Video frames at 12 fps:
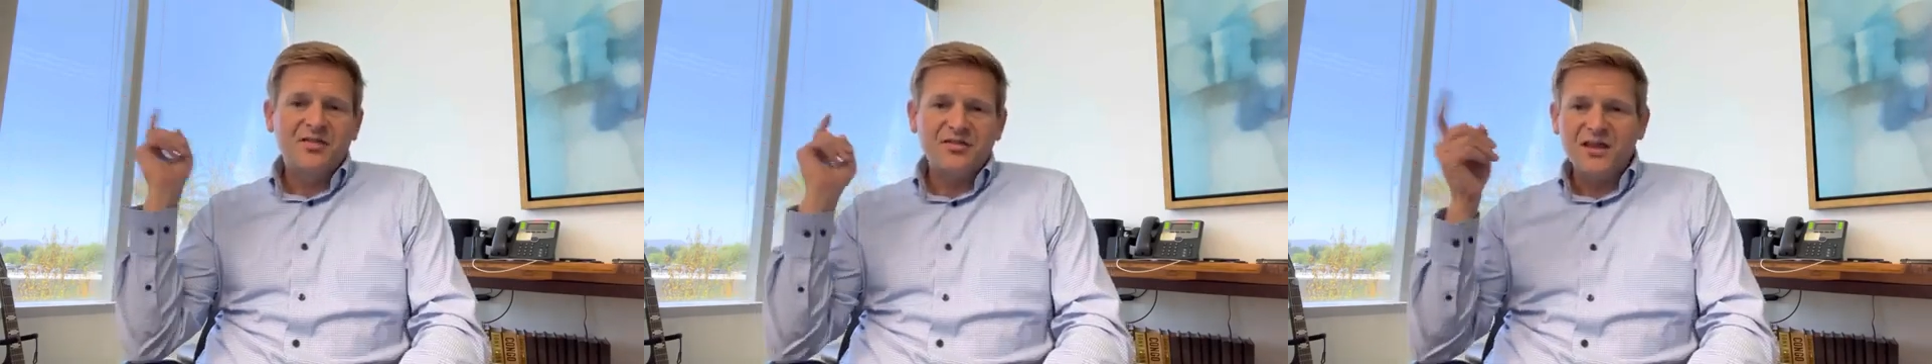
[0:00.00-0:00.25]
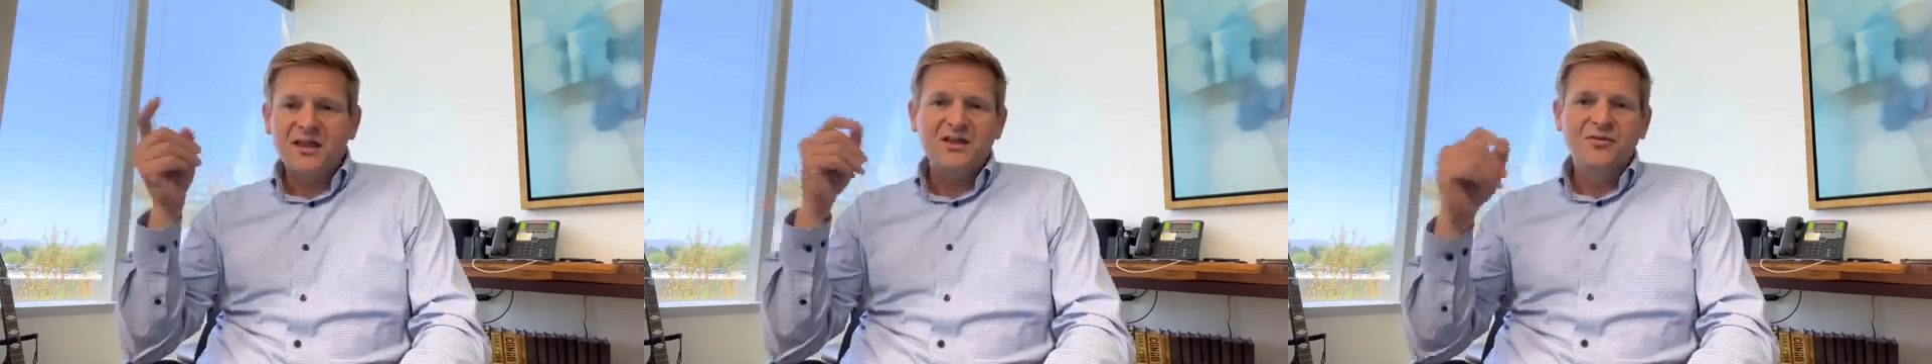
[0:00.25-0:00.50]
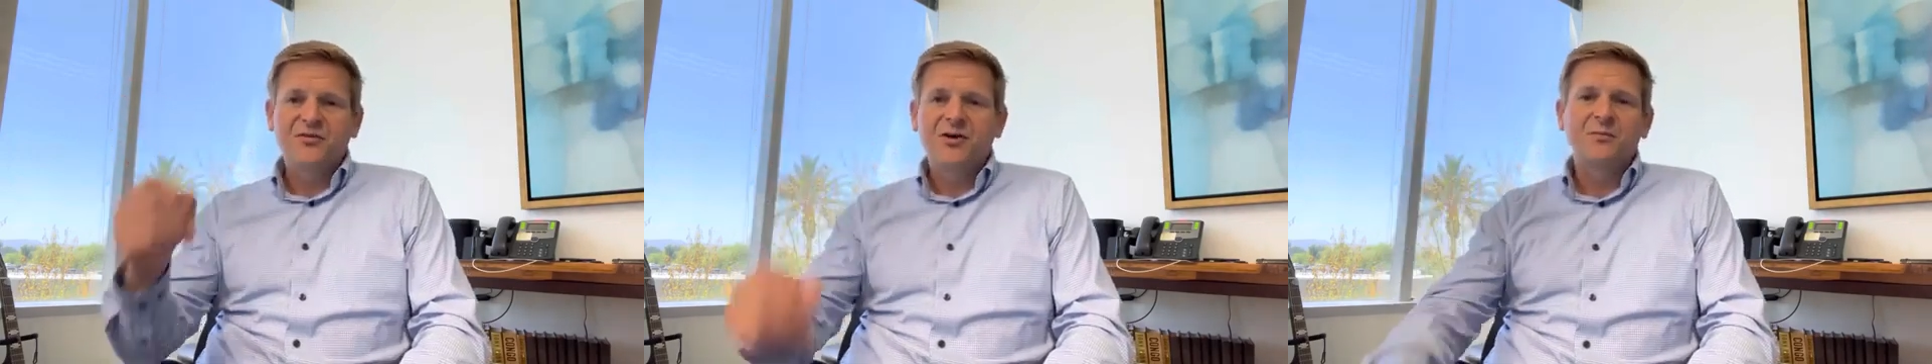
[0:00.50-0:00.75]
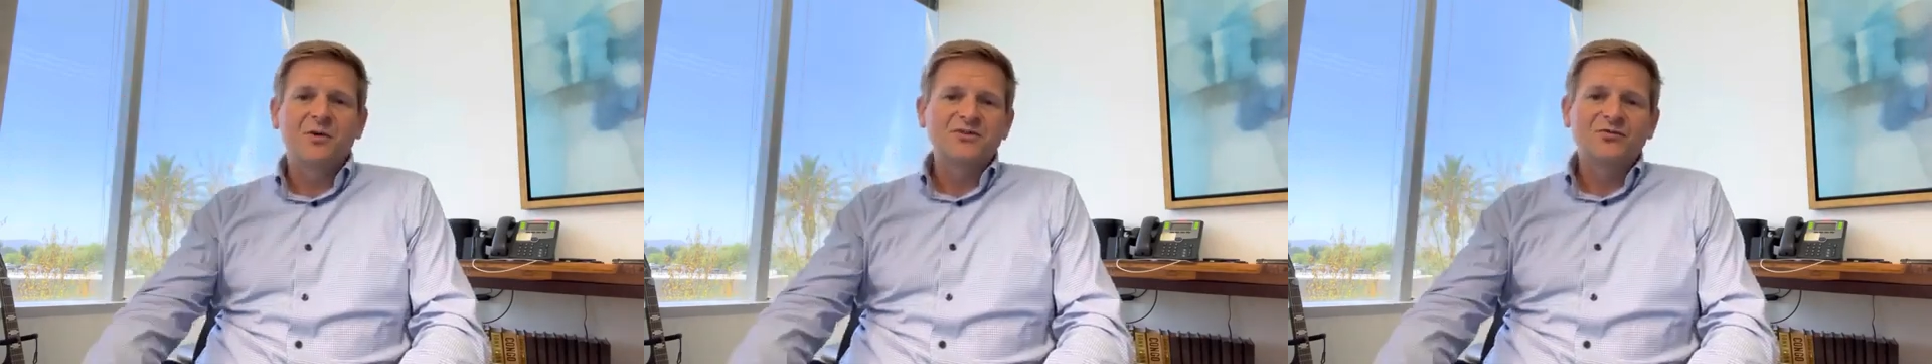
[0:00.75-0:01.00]
Thank you
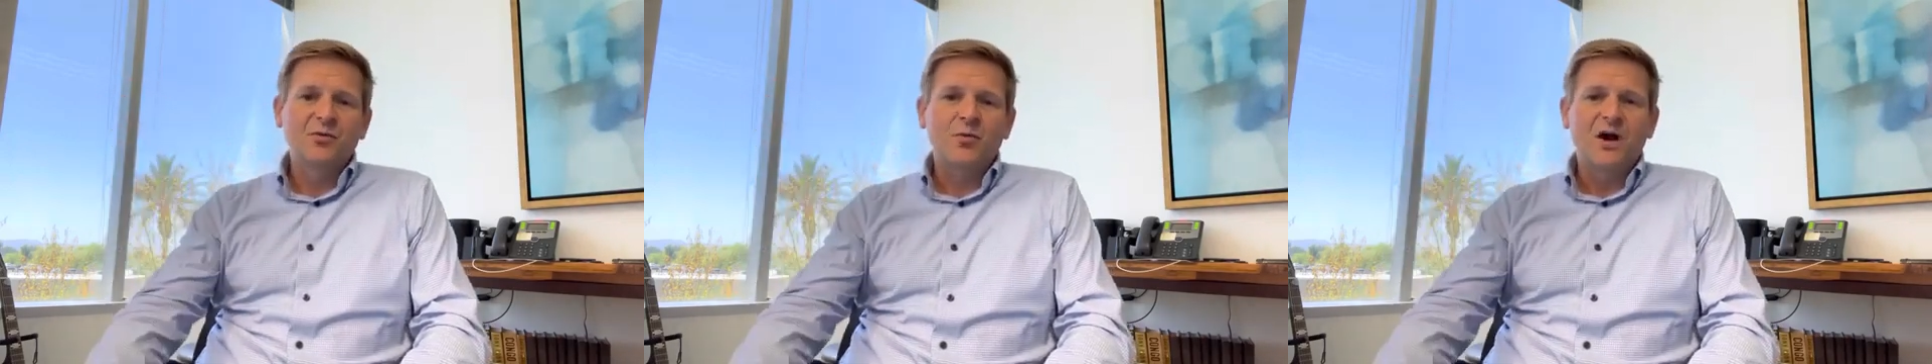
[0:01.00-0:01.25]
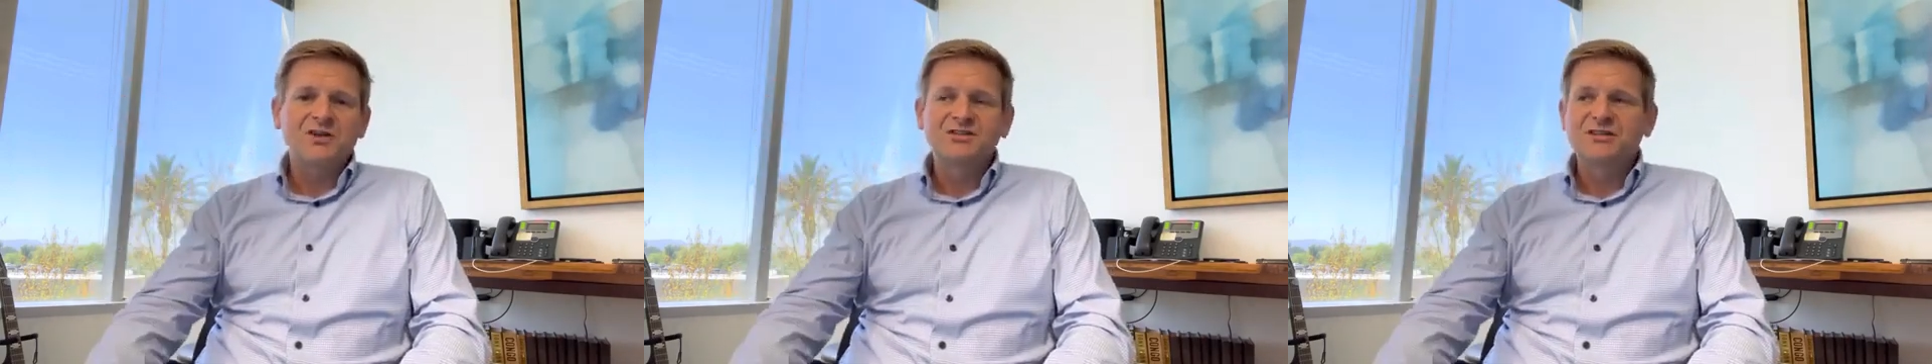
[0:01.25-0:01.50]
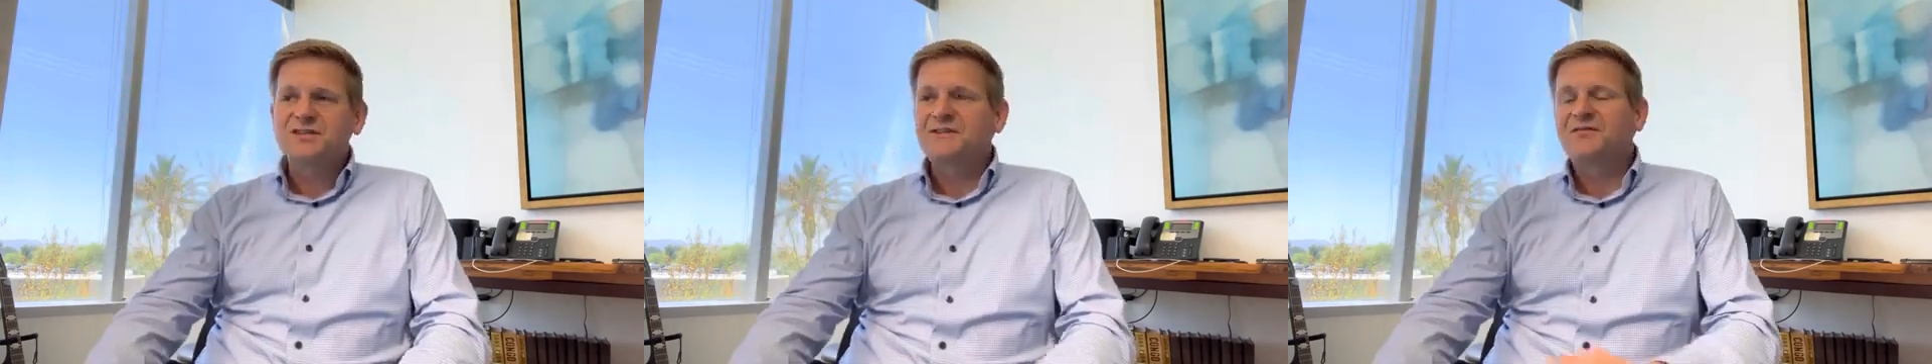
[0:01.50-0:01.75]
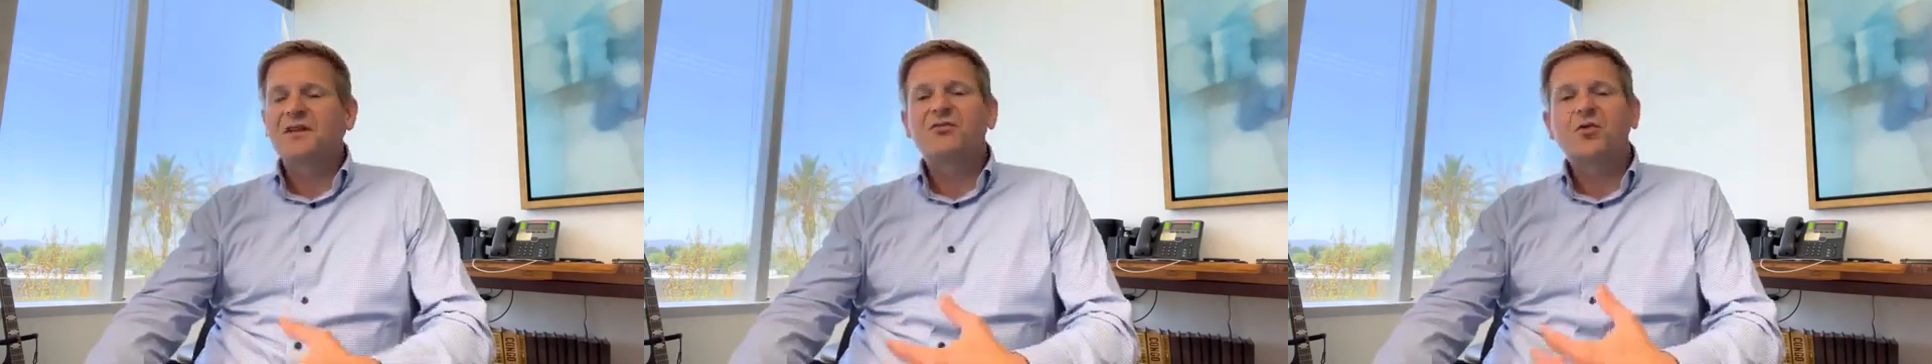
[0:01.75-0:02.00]
very much for watching this.
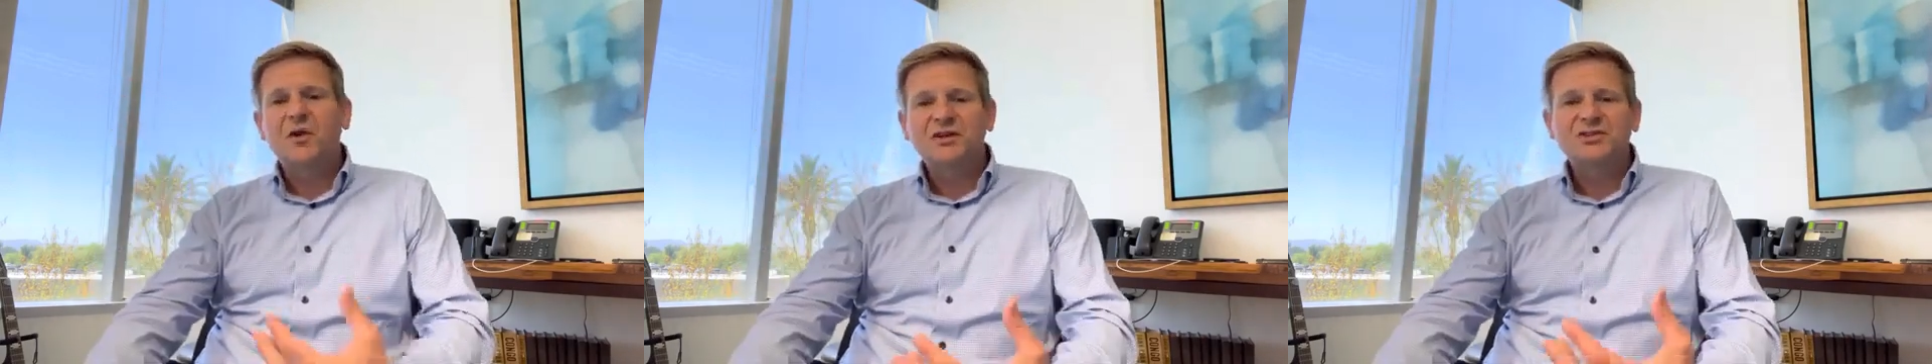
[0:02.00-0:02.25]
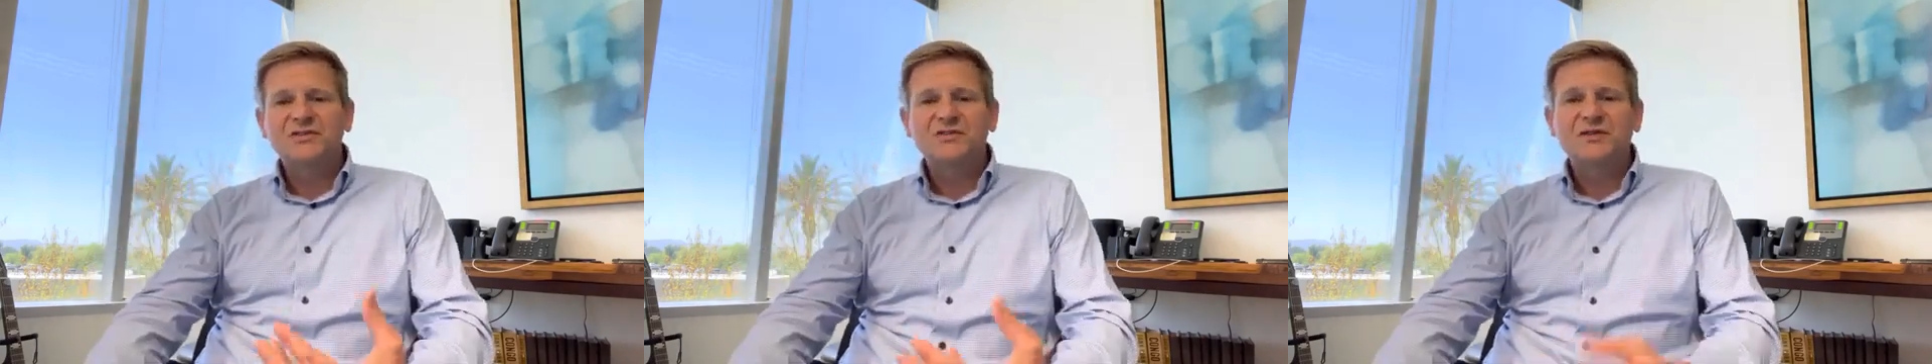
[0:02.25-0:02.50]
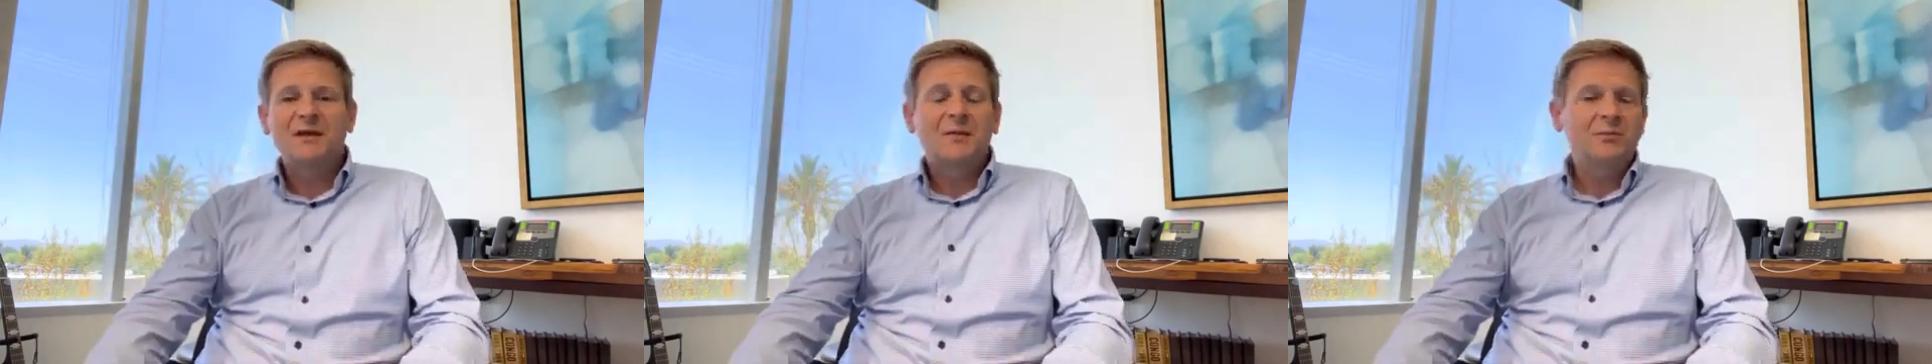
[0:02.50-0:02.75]
If you have questions,